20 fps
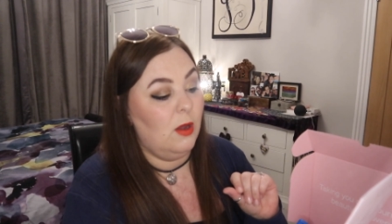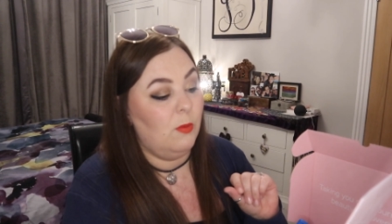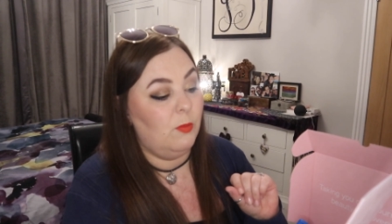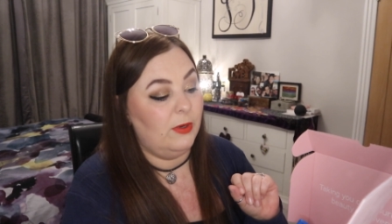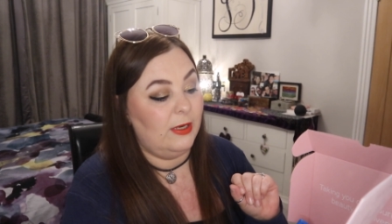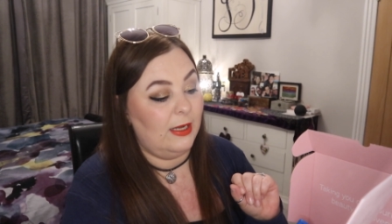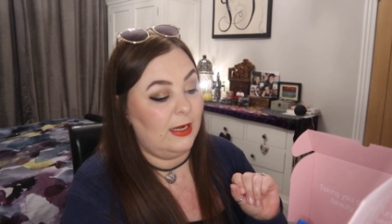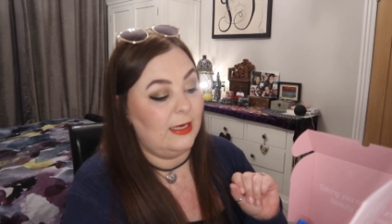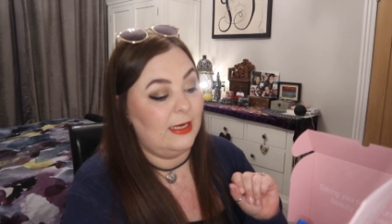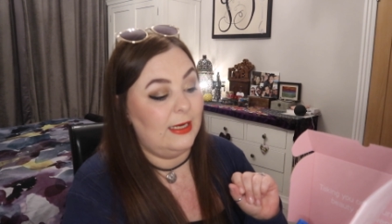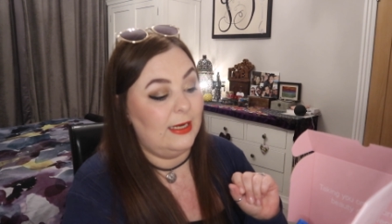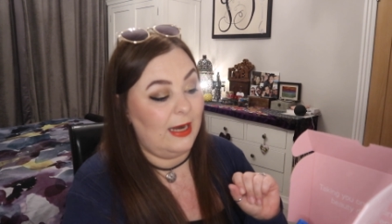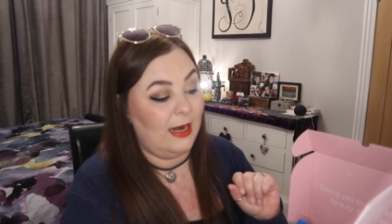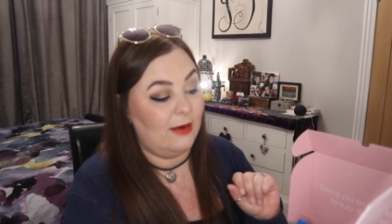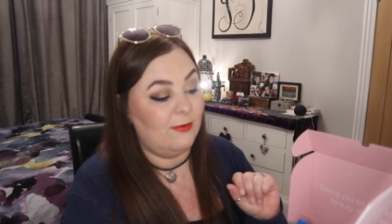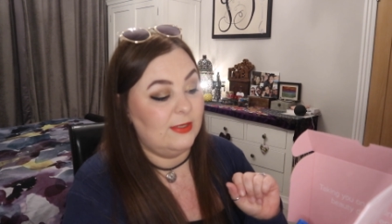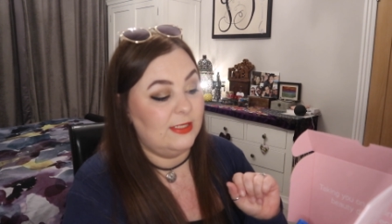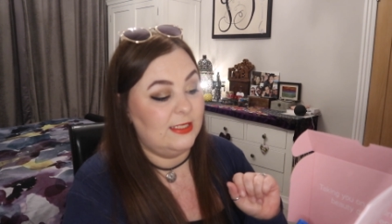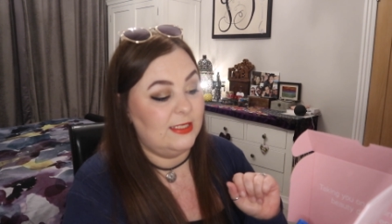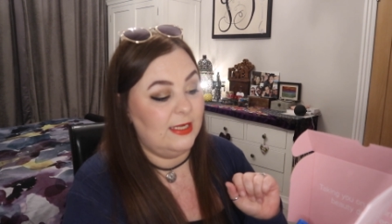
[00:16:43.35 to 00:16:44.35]
but I
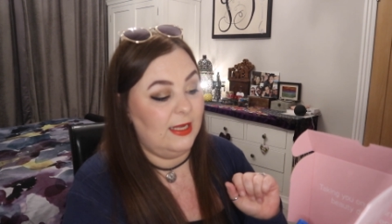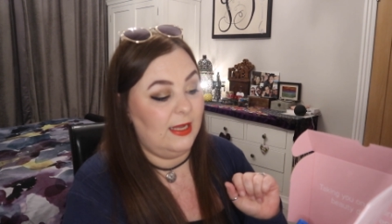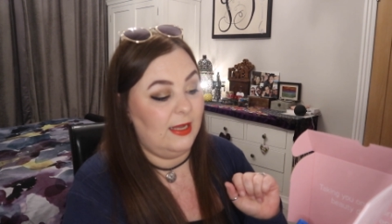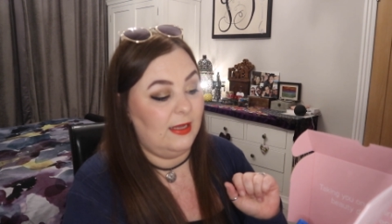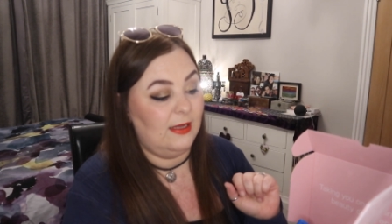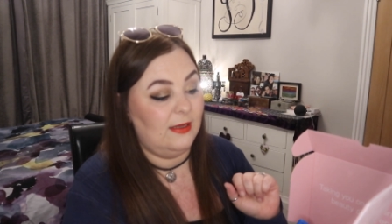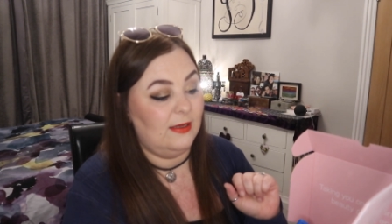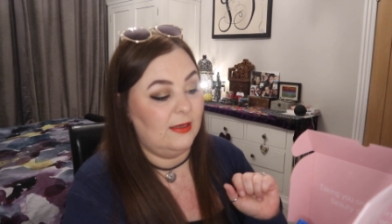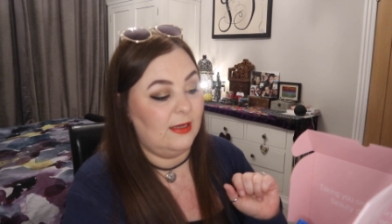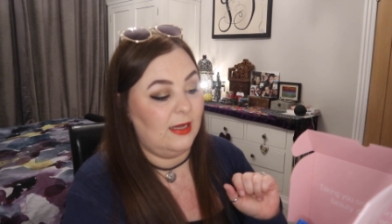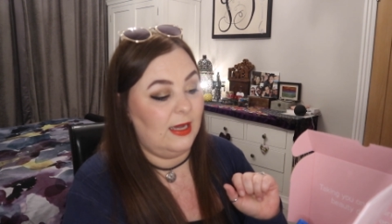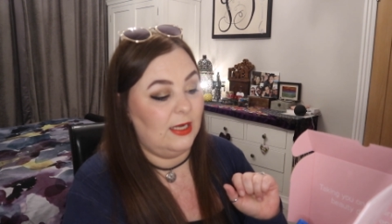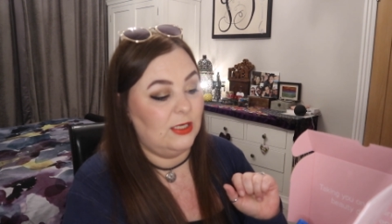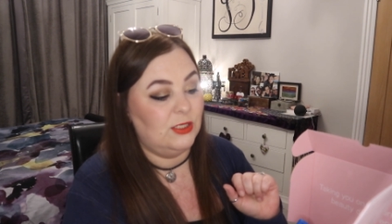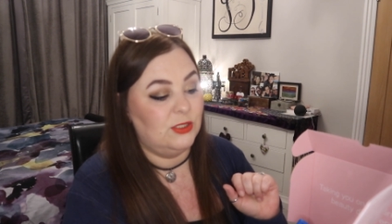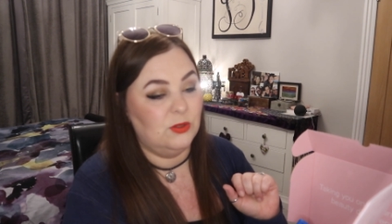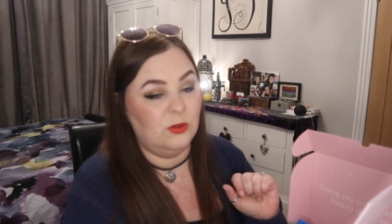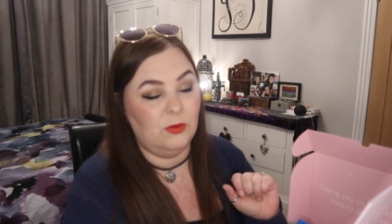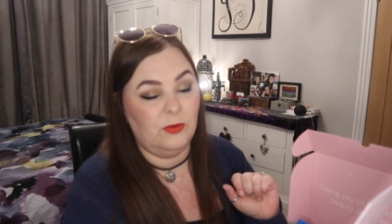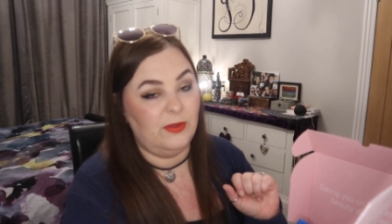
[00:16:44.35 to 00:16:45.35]
guarantee I
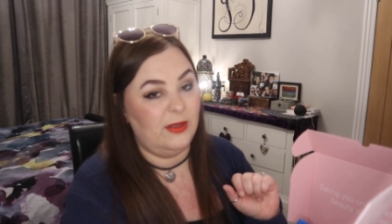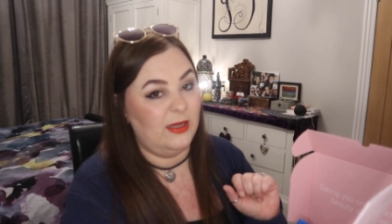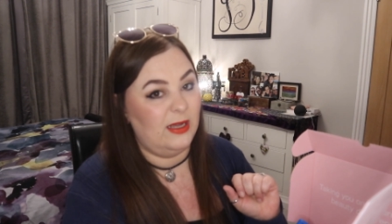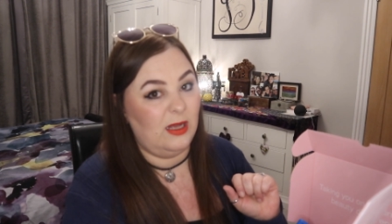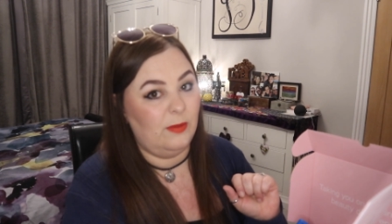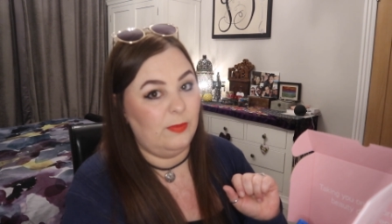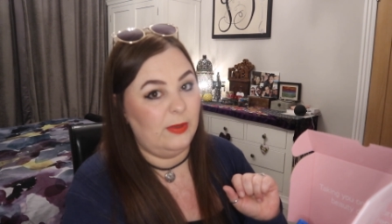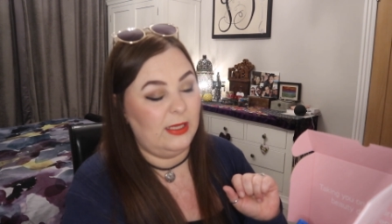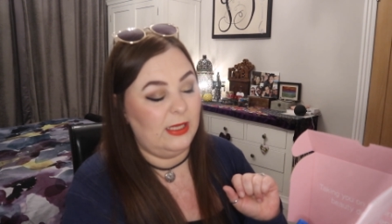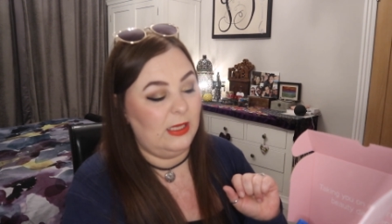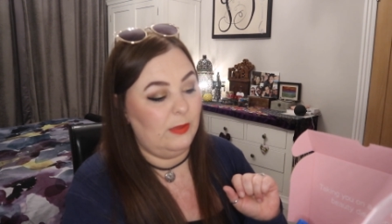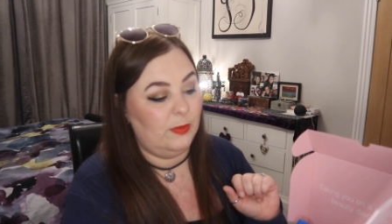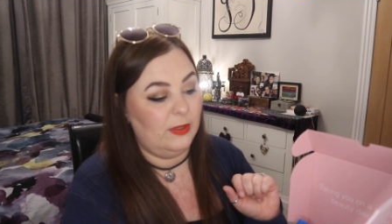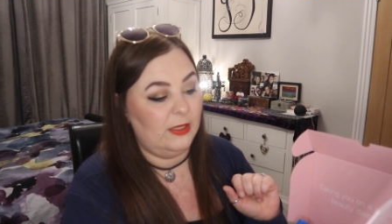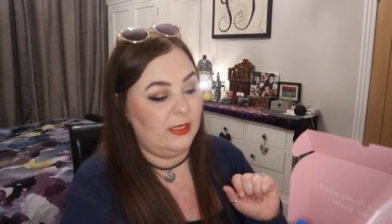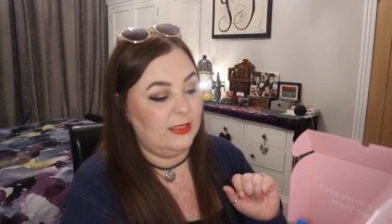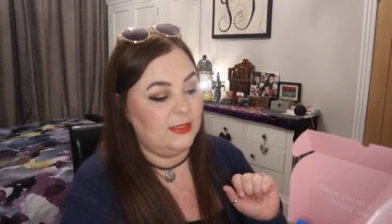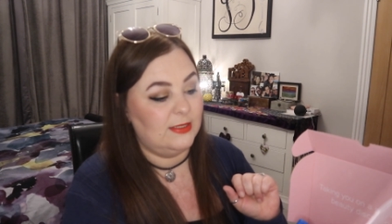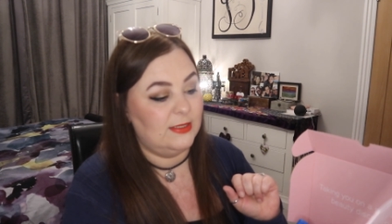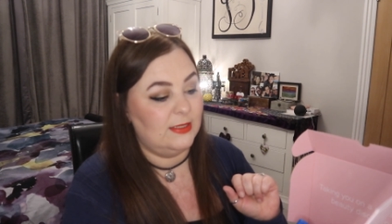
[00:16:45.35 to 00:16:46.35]
don't think I'll be keeping
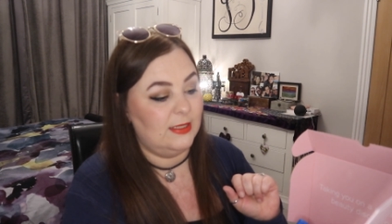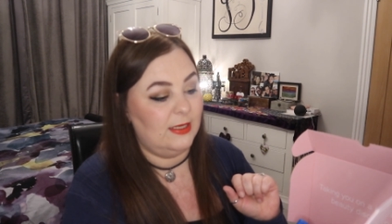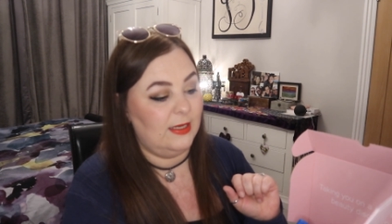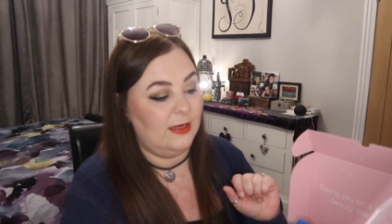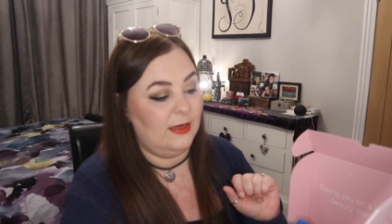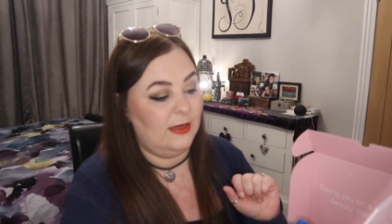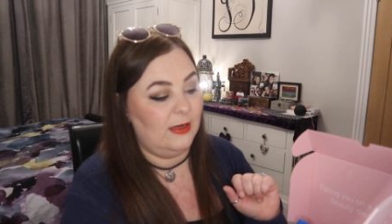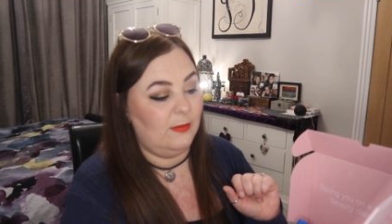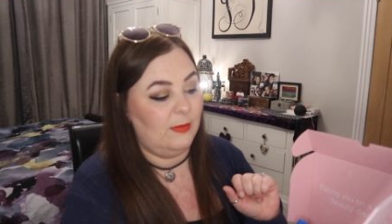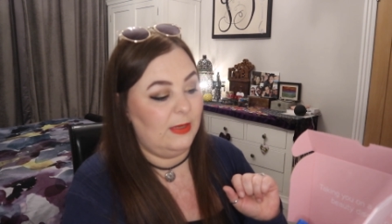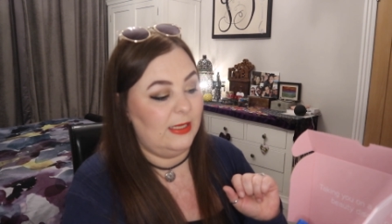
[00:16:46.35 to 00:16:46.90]
it um,